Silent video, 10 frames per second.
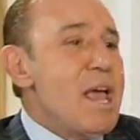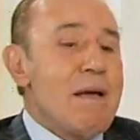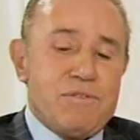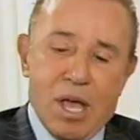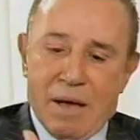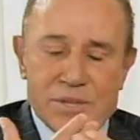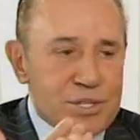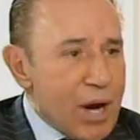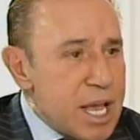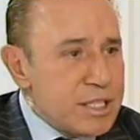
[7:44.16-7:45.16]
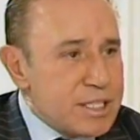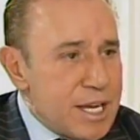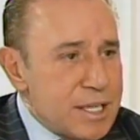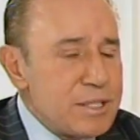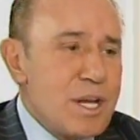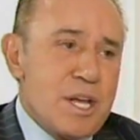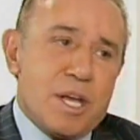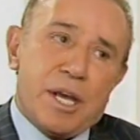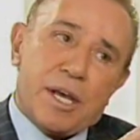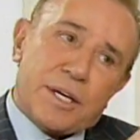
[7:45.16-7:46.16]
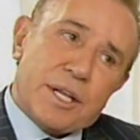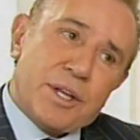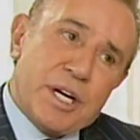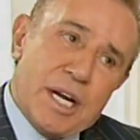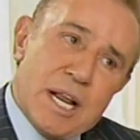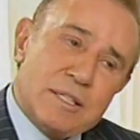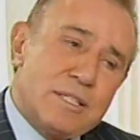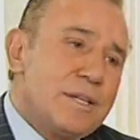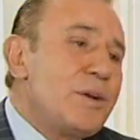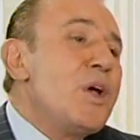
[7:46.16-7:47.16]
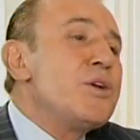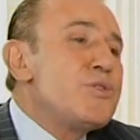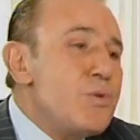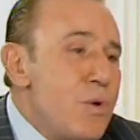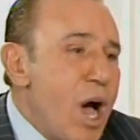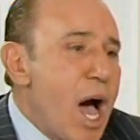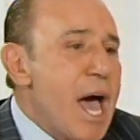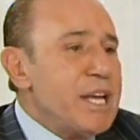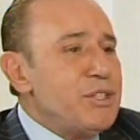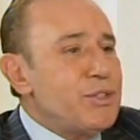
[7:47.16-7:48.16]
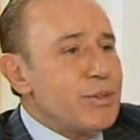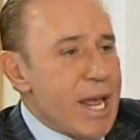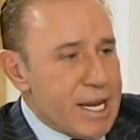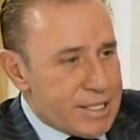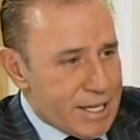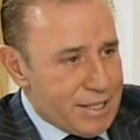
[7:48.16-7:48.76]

If you have a dry skin, eh, another cleanser to hydrate it.